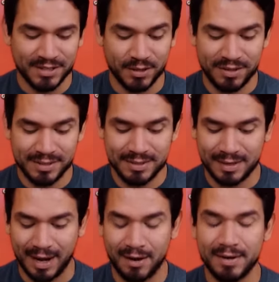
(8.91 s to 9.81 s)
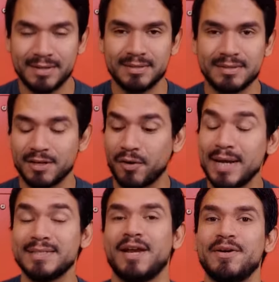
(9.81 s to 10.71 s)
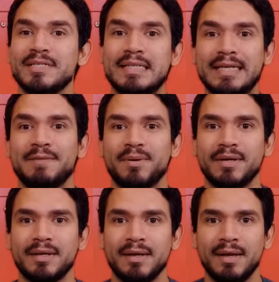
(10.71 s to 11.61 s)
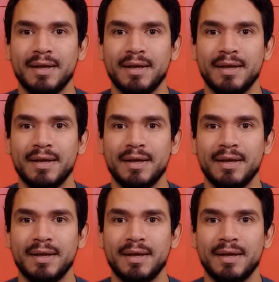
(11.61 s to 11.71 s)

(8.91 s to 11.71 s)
So this is Aaron's, Crazy Aaron's Thinking Putty.